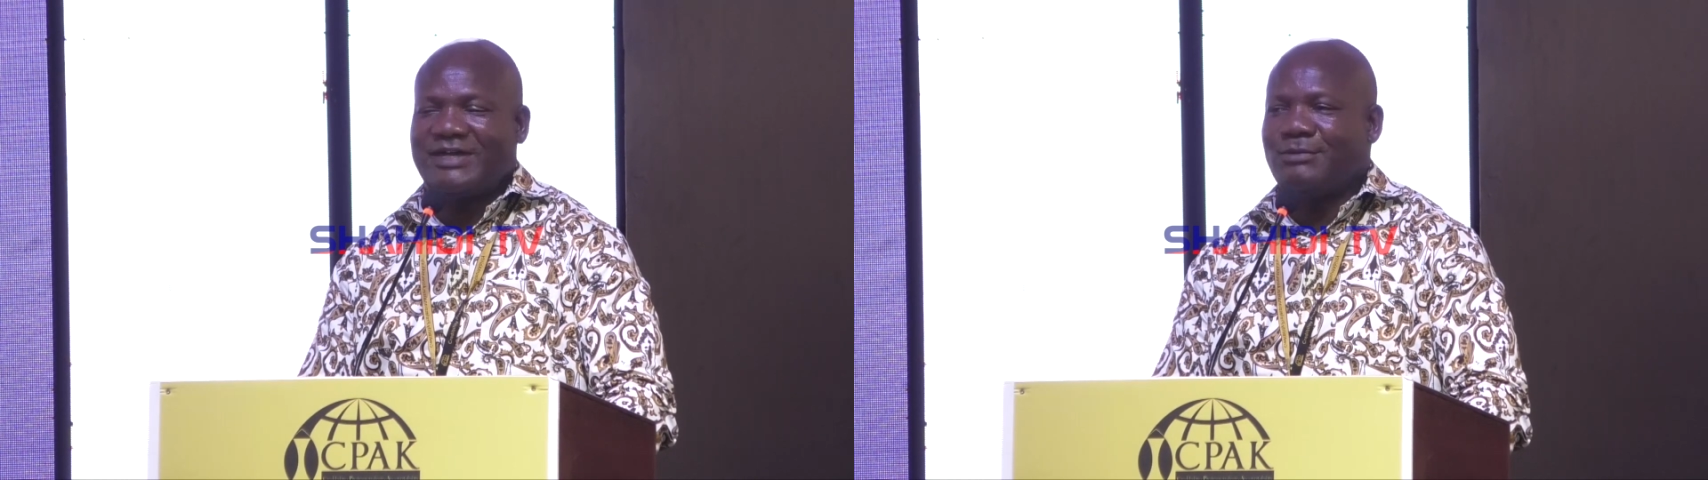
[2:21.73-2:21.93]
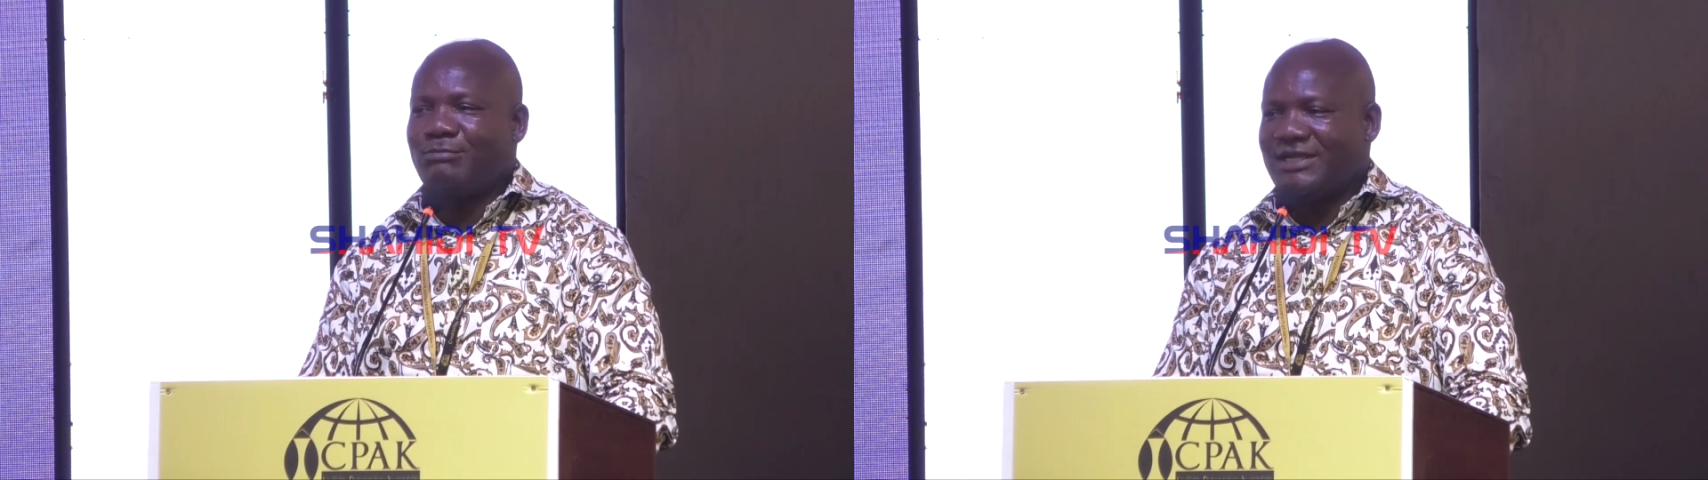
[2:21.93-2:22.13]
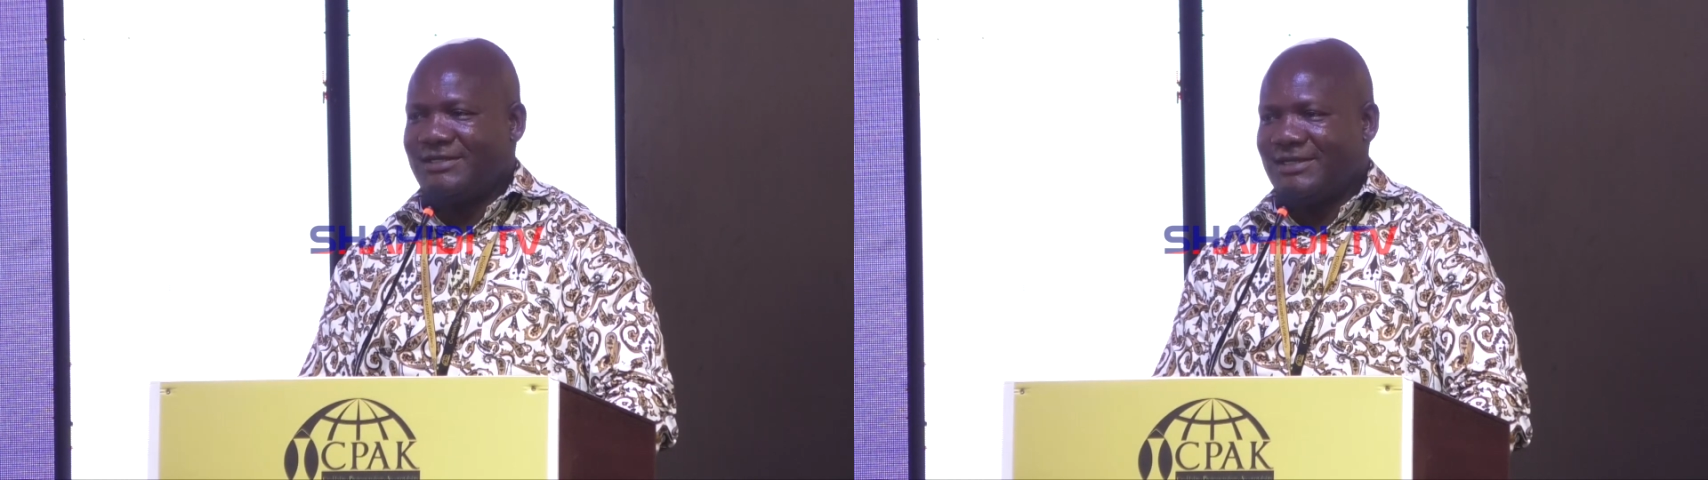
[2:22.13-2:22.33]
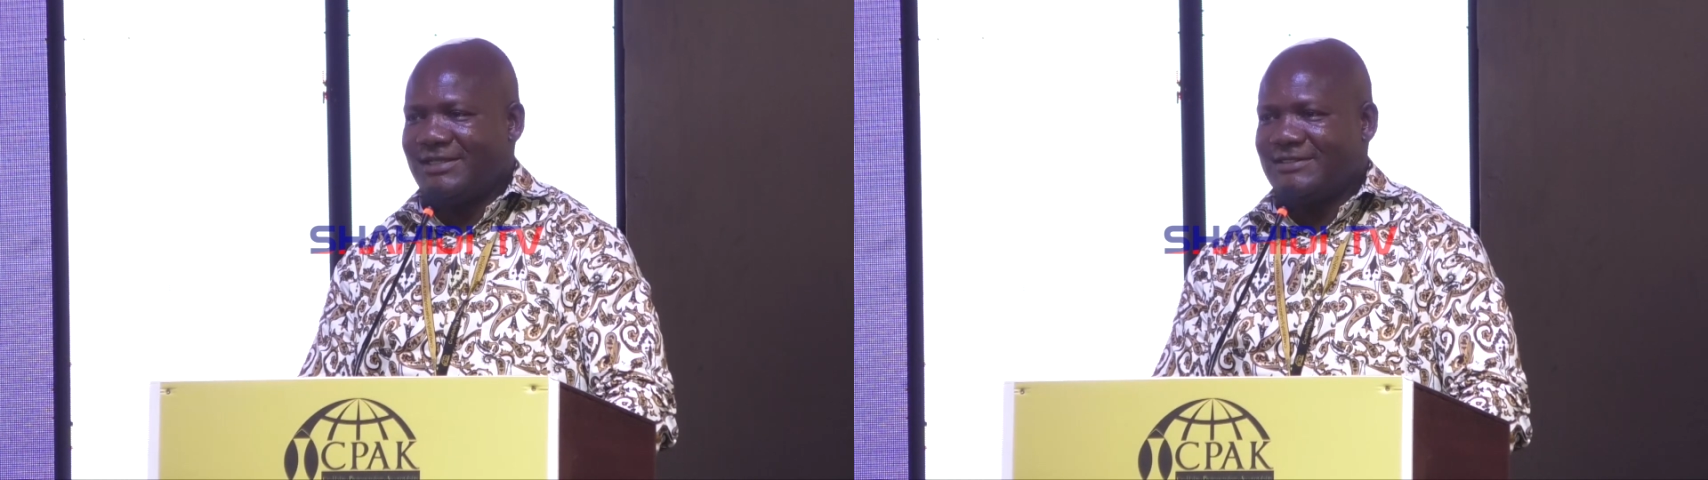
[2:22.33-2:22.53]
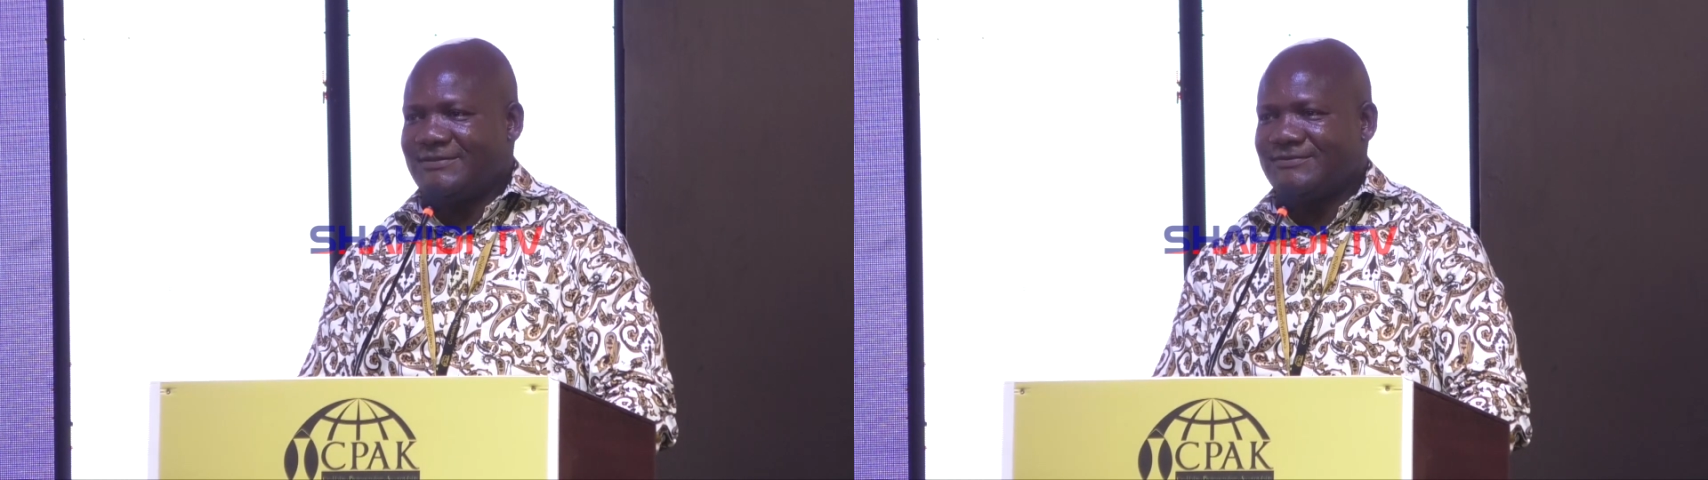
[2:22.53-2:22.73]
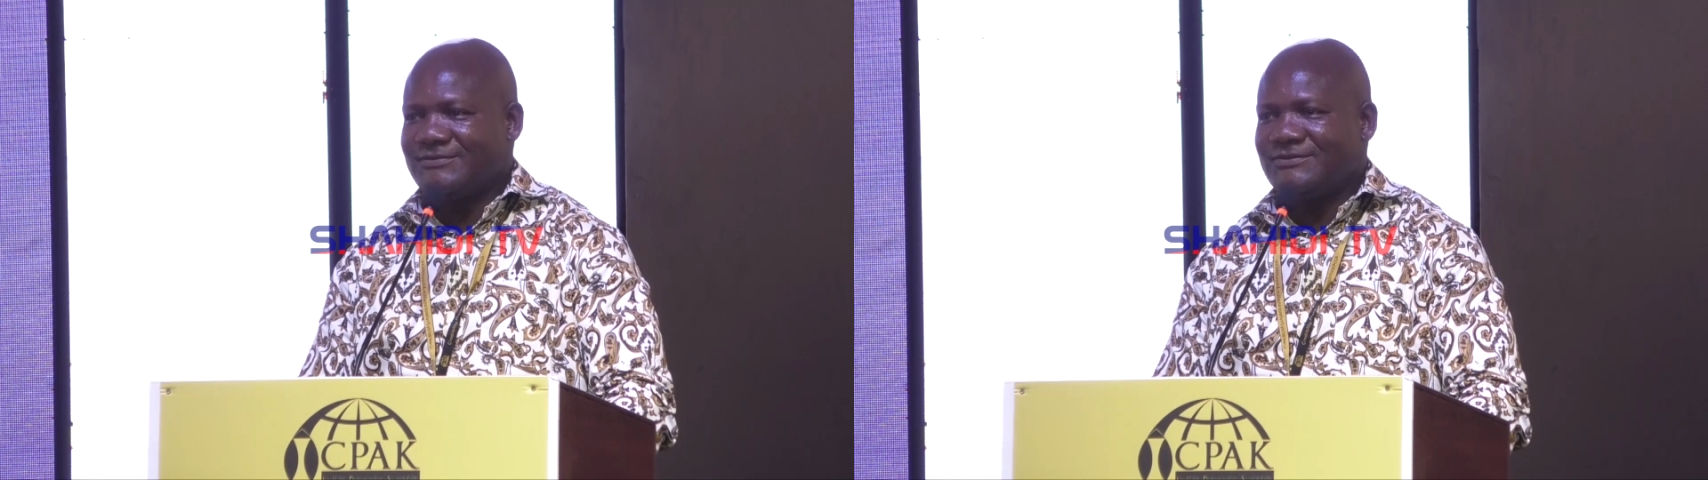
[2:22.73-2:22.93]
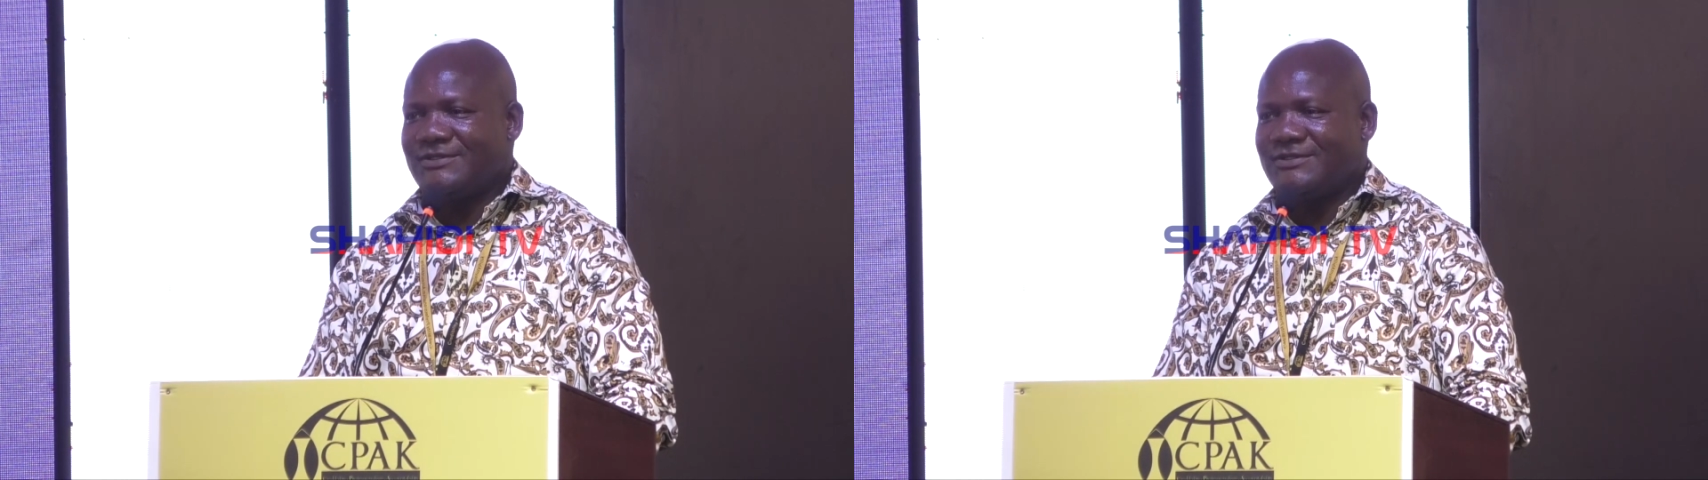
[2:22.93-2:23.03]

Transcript: unbundling,